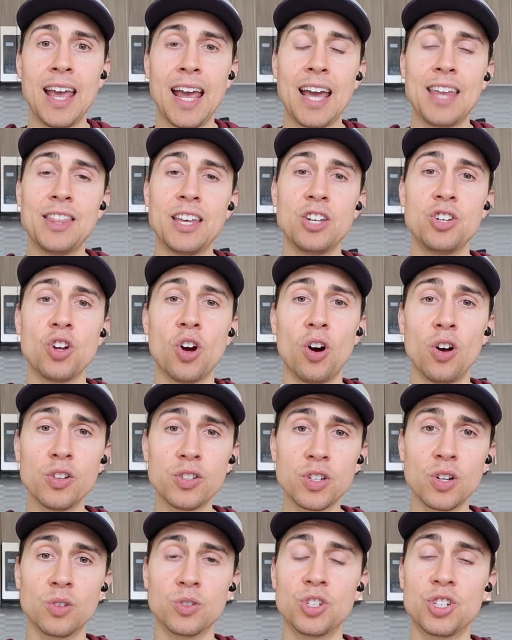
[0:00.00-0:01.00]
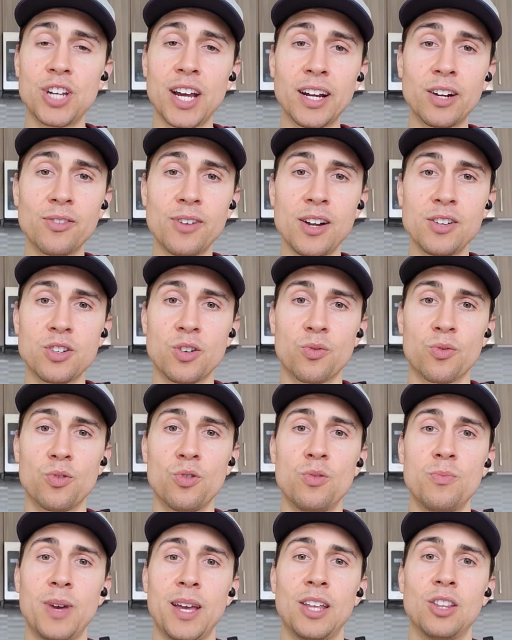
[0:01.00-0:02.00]
And then you also check around your
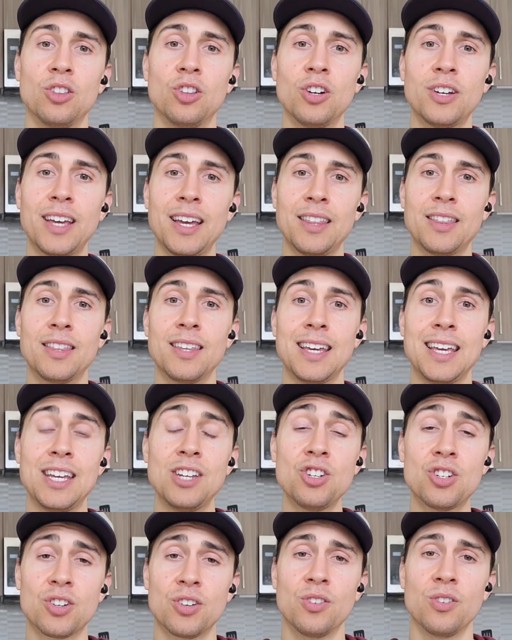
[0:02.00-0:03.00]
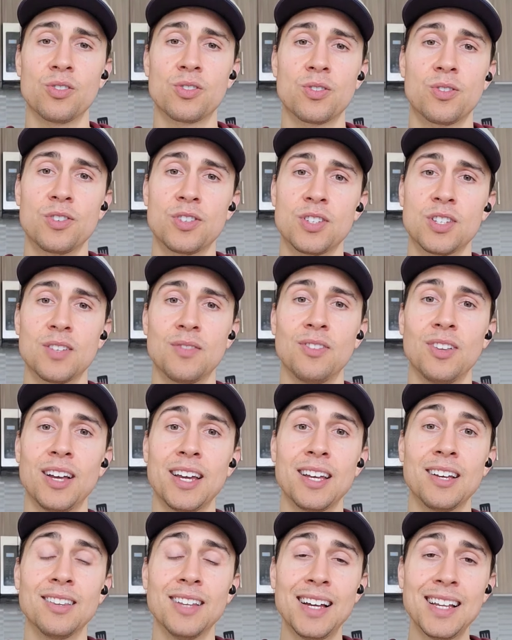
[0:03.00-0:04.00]
room and look at the internal sources of
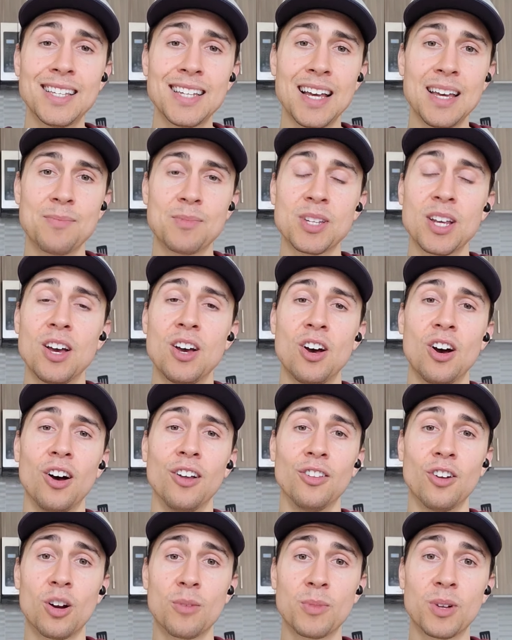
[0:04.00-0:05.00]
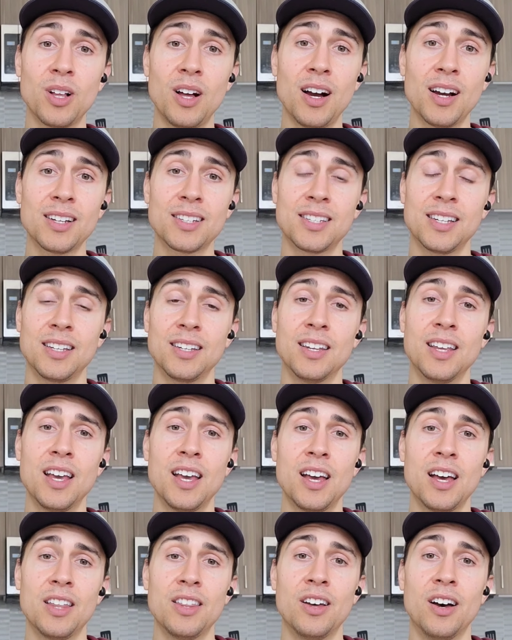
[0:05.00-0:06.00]
light. A lot of times alarm clocks and
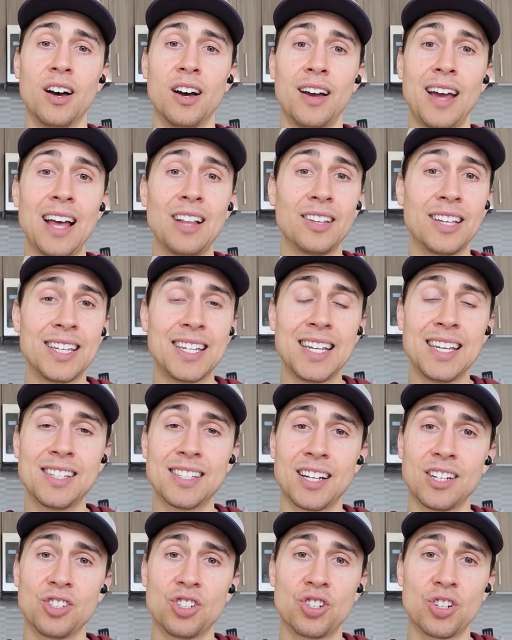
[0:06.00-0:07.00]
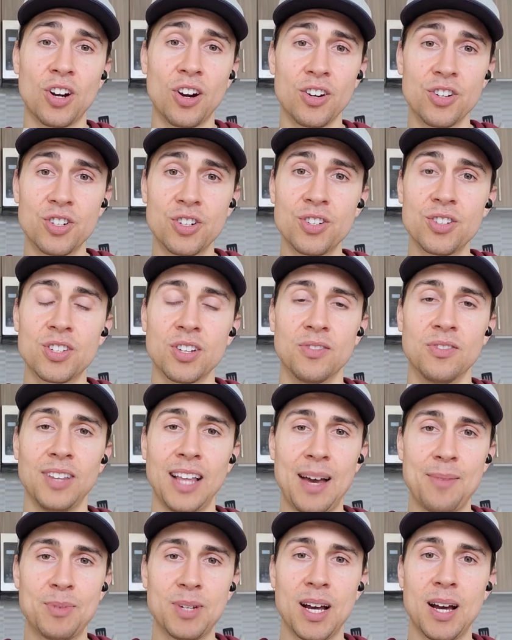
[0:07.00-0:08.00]
the LEDs on chargers of
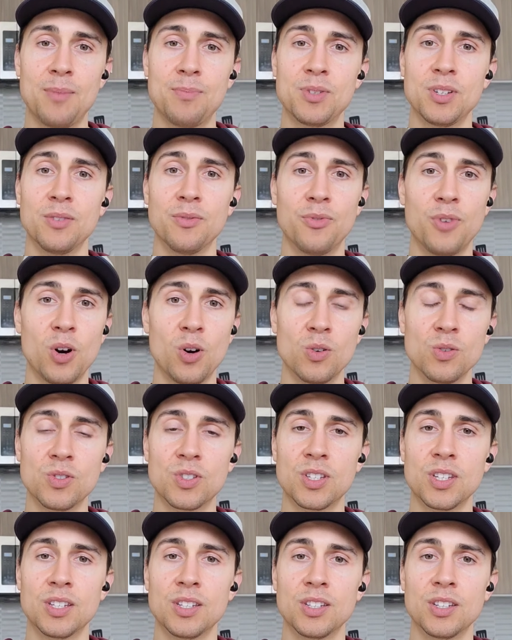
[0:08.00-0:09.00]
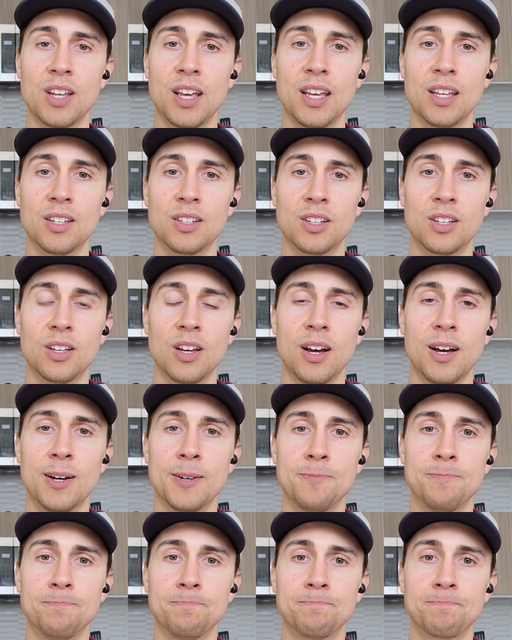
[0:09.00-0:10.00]
laptops and phones and
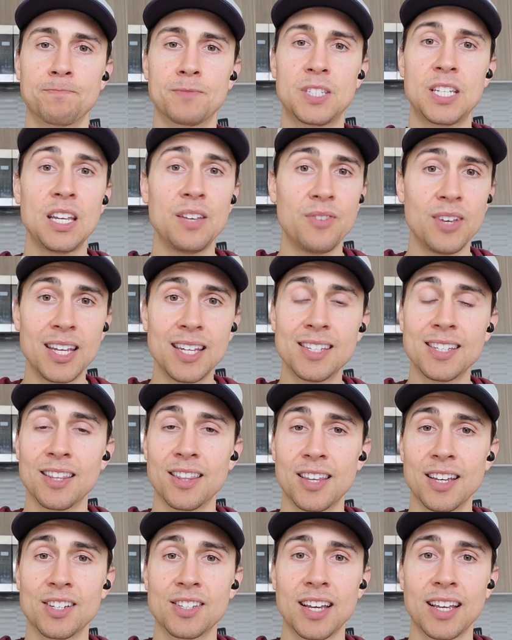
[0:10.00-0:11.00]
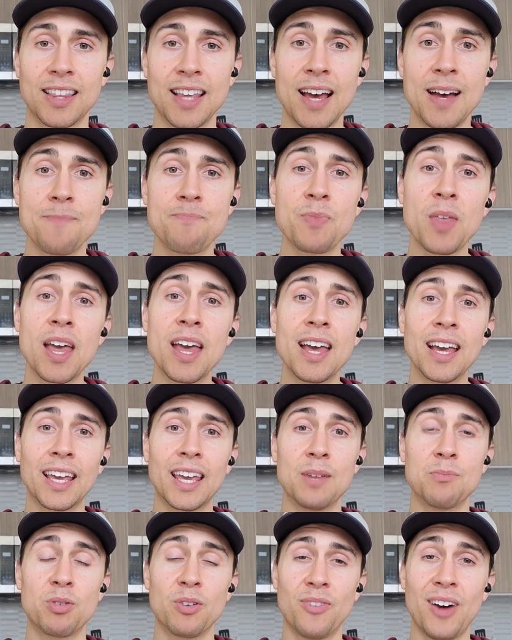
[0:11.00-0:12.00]
TVs and things like that
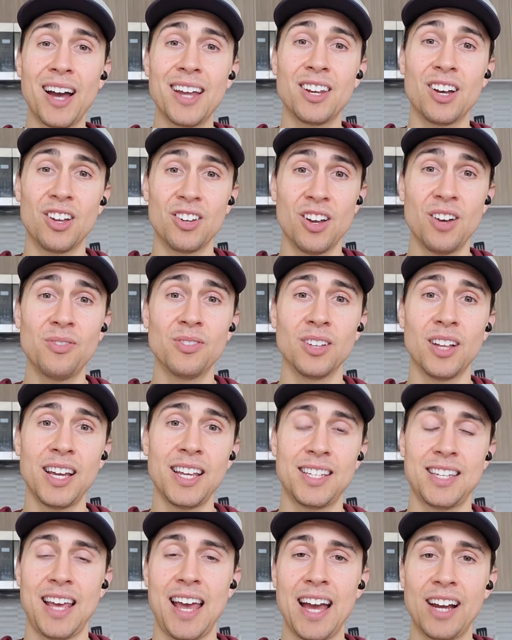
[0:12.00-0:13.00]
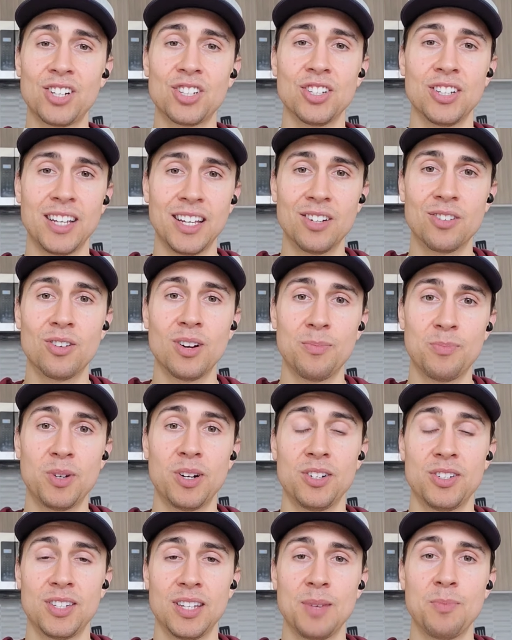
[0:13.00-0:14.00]
can provide enough light to actually interrupt
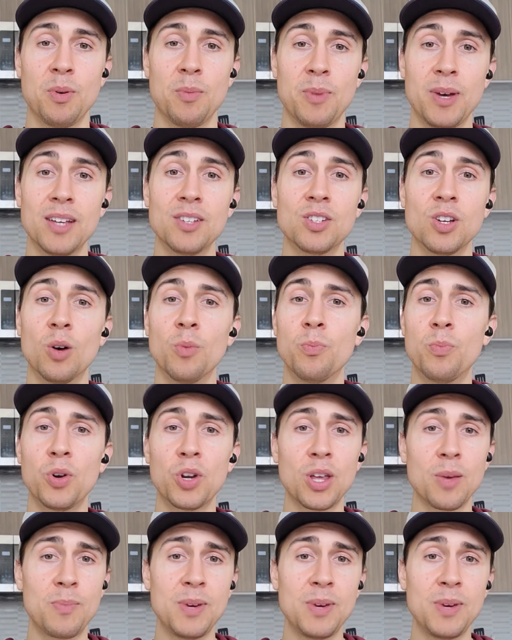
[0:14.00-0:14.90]
our sleep a bit. So putting a